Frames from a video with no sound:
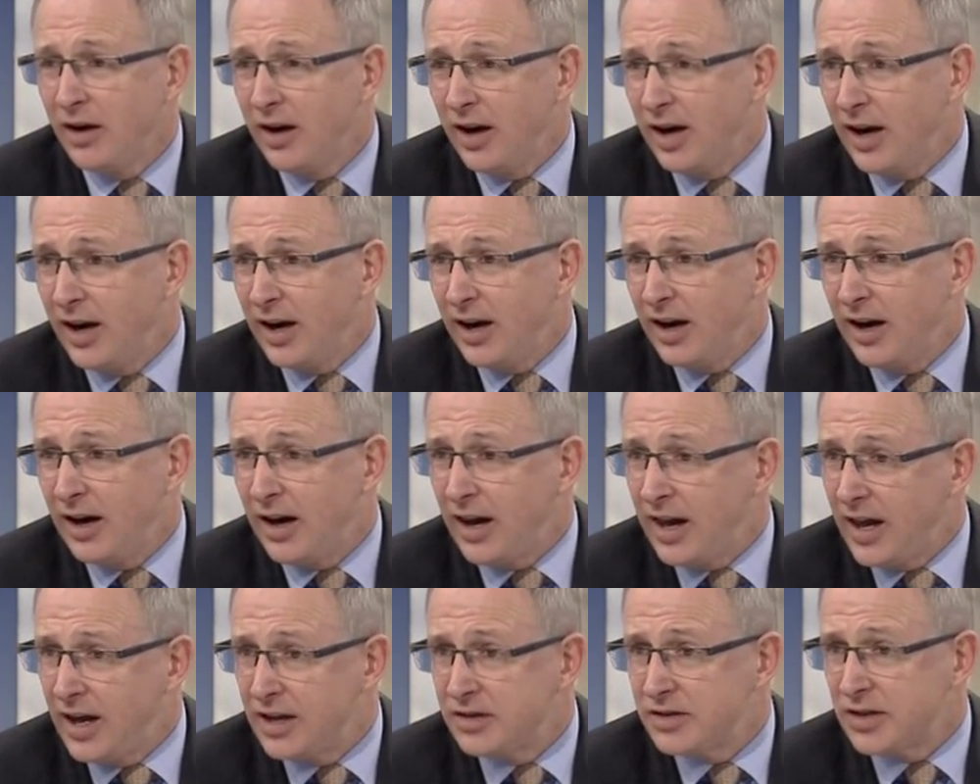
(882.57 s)

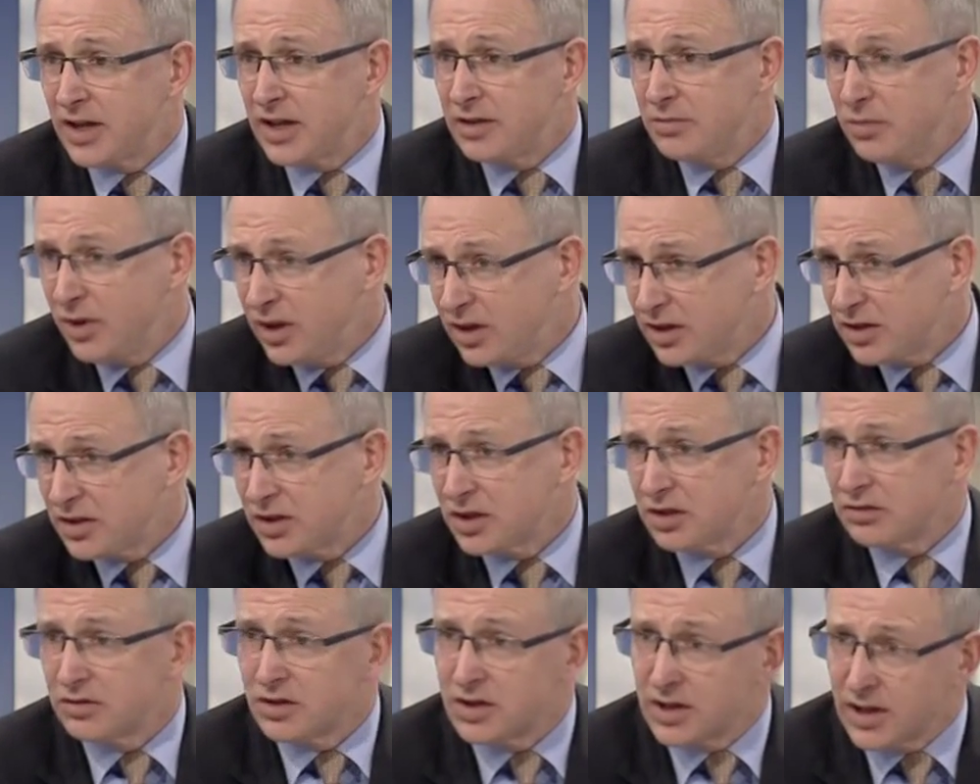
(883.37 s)
as a
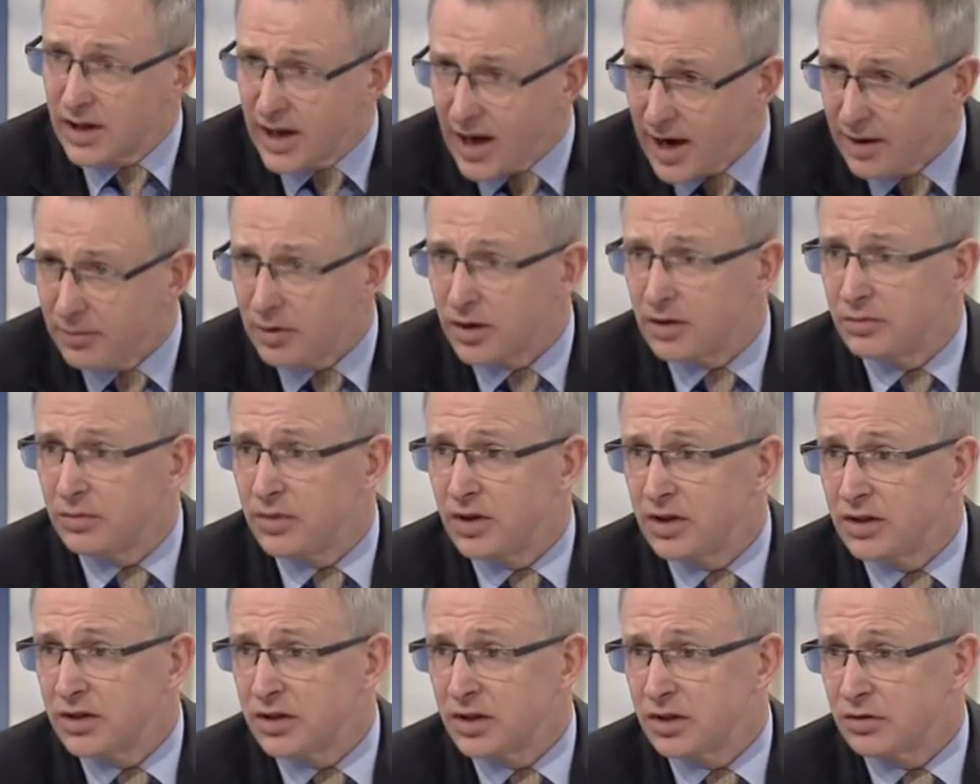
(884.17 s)
minister, as a cabinet
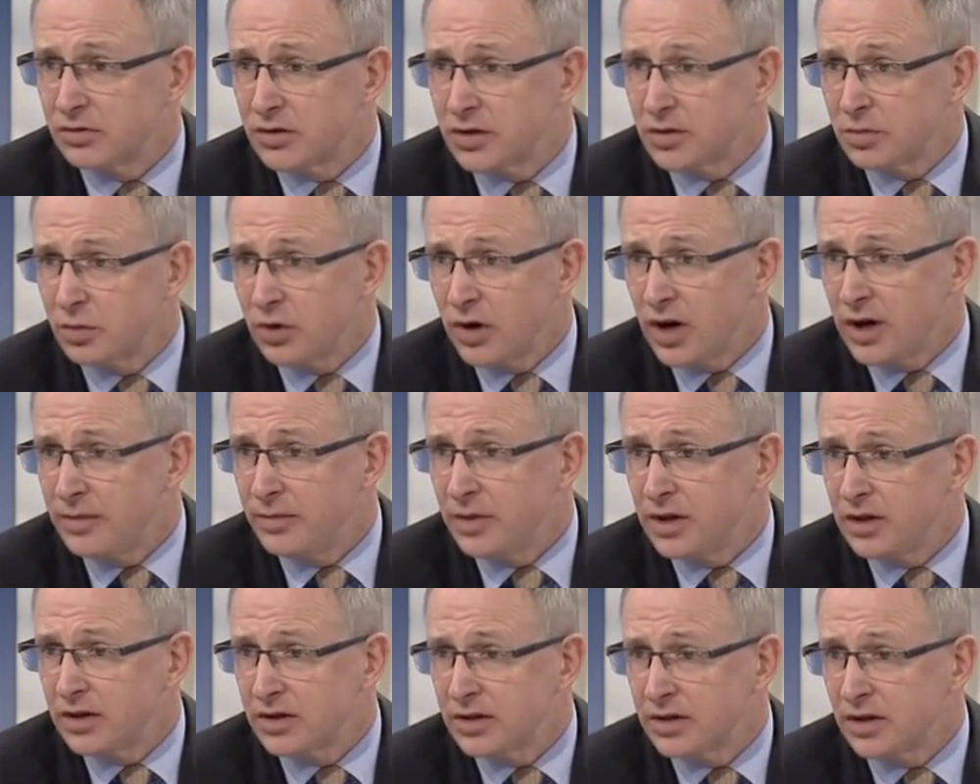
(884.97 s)
minister, as prime
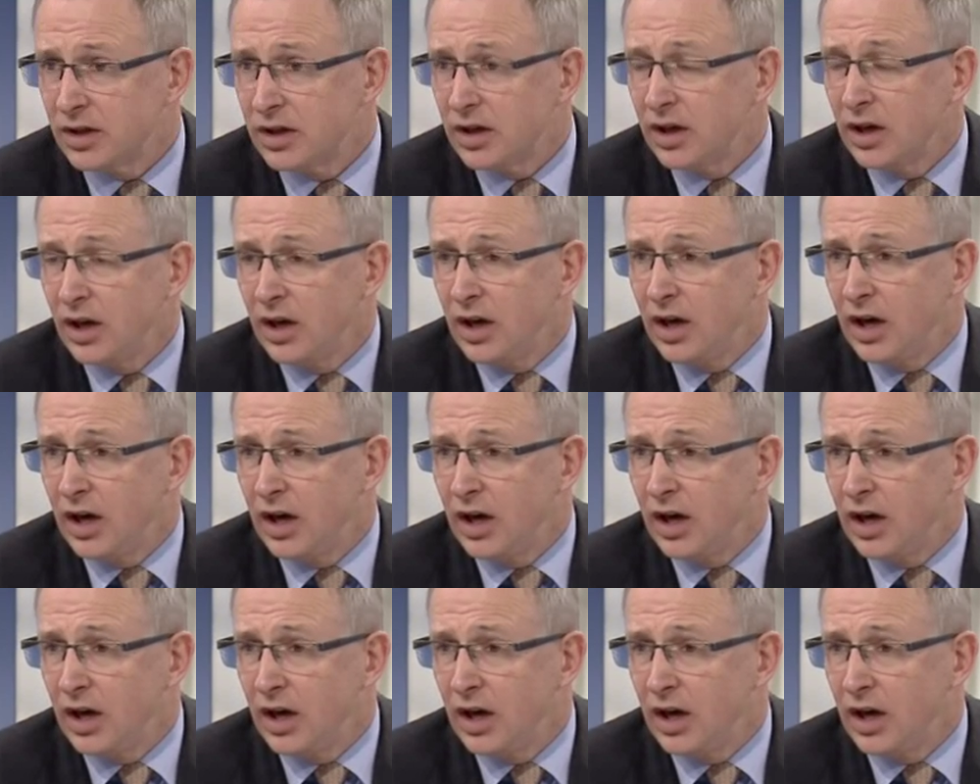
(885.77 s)
minister.